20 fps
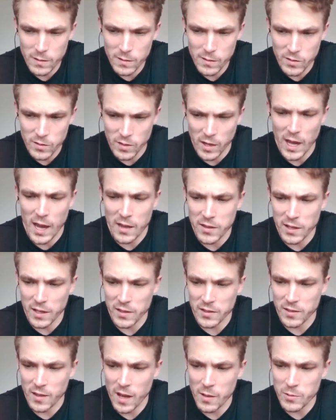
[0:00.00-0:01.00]
so yeah, I
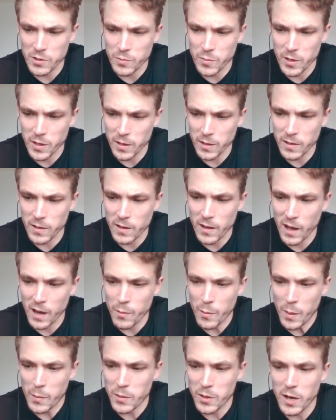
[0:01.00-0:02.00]
think his line was pretty good.
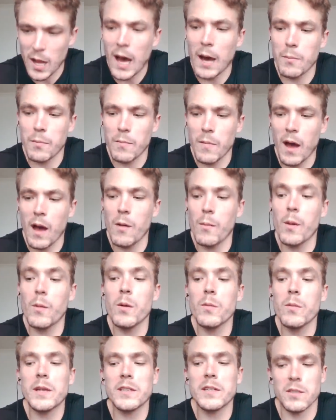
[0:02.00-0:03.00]
I remember not, I
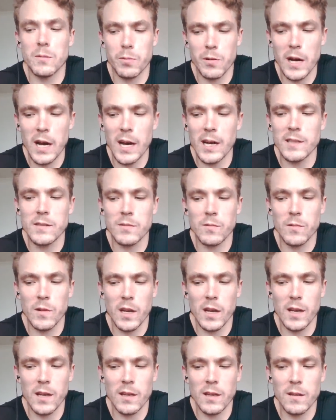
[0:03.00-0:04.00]
remember being surprised
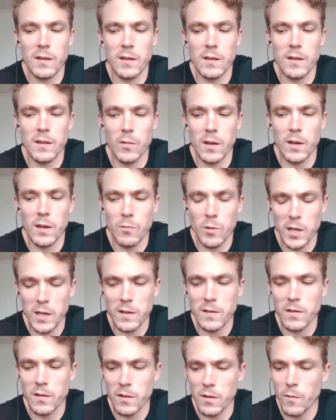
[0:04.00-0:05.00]
when I when
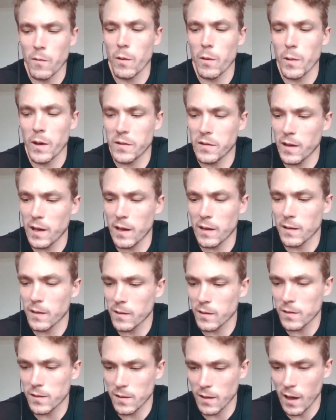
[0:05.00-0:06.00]
when he turned over the best
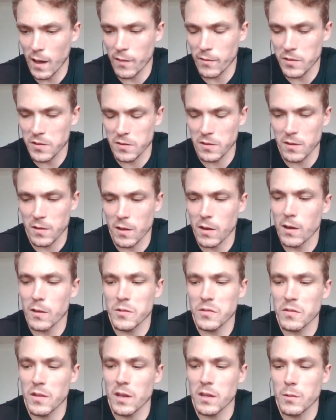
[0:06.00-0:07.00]
hand because I obviously thought
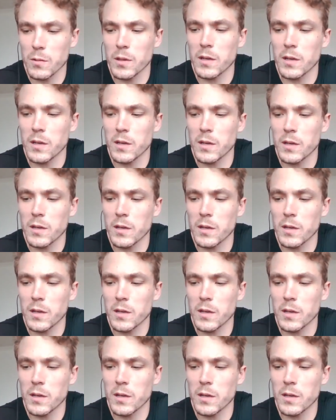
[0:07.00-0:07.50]
I was value betting.